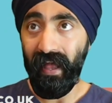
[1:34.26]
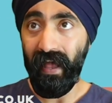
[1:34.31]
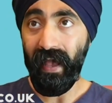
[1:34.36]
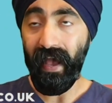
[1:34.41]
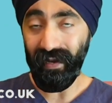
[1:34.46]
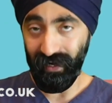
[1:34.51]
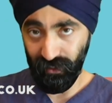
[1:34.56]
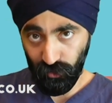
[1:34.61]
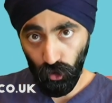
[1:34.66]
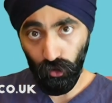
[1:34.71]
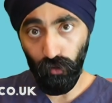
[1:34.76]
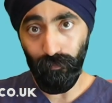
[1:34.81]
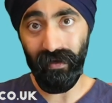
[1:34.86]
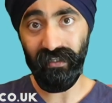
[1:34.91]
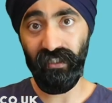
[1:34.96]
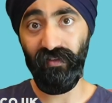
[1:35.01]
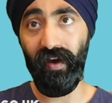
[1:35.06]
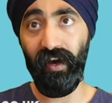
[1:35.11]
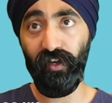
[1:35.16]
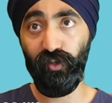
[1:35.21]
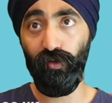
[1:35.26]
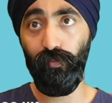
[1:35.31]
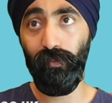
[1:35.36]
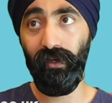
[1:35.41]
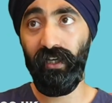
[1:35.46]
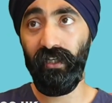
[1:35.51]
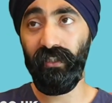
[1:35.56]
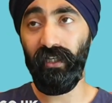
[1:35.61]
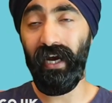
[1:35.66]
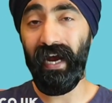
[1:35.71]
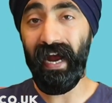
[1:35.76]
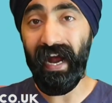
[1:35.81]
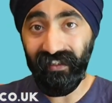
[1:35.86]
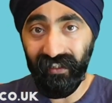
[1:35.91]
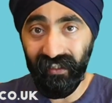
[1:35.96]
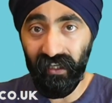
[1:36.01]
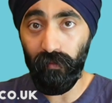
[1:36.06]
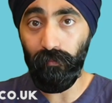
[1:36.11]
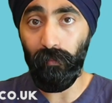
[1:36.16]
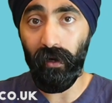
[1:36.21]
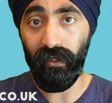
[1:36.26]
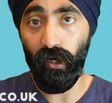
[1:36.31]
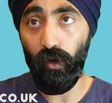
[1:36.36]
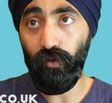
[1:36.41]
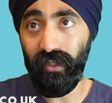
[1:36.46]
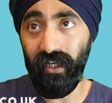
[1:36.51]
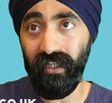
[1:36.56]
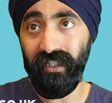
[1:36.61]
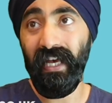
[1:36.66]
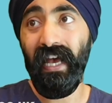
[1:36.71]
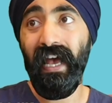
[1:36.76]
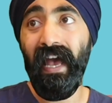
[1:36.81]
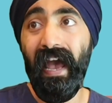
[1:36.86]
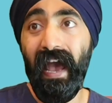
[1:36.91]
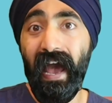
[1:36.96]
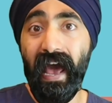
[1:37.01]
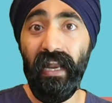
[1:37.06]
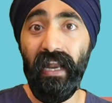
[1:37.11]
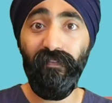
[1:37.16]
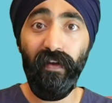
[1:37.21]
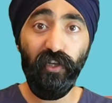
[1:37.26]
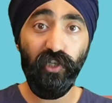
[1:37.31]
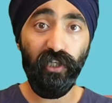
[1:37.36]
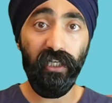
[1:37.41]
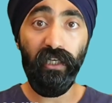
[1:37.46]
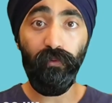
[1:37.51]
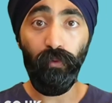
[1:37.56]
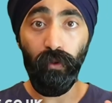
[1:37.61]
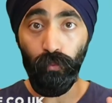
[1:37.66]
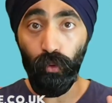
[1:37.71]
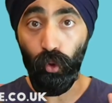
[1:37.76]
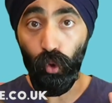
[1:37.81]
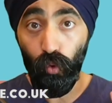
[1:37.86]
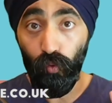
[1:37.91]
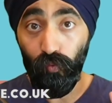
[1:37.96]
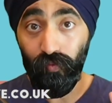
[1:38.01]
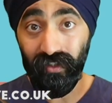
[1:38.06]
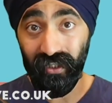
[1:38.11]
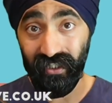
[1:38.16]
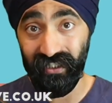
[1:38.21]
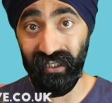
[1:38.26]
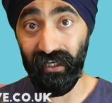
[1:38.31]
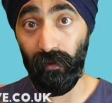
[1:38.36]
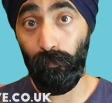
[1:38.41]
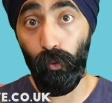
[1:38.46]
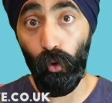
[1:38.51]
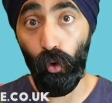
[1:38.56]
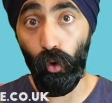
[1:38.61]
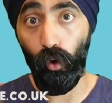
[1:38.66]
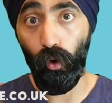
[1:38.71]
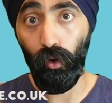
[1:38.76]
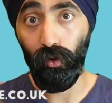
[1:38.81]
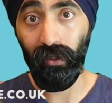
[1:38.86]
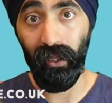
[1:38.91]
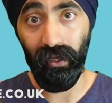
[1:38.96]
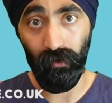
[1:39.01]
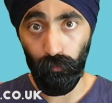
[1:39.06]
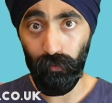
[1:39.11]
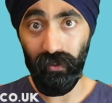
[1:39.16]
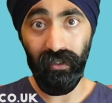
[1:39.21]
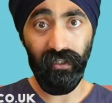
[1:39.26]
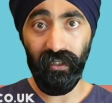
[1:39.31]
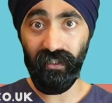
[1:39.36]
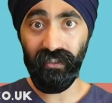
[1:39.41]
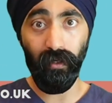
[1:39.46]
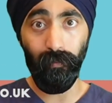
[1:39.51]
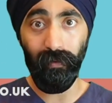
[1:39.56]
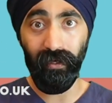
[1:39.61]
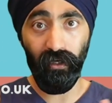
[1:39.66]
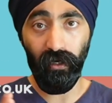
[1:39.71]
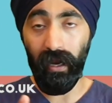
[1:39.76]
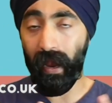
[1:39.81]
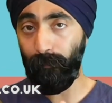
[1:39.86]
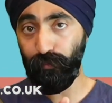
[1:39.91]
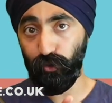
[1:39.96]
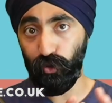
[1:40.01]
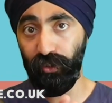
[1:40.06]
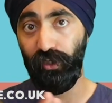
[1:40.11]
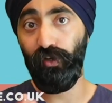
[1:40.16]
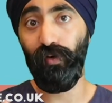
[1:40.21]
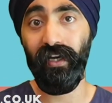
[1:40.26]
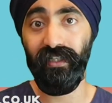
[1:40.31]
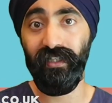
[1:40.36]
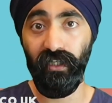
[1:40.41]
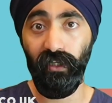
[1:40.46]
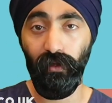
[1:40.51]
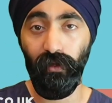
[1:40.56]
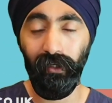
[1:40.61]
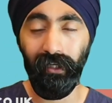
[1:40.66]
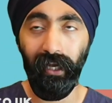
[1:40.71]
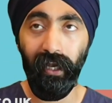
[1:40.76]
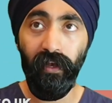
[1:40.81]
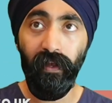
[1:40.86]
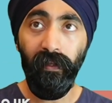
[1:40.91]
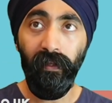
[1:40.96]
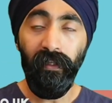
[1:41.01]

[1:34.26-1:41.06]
And I took massive action because I handed in my notice and eventually we moved to Singapore. Like we did something absolutely crazy, okay?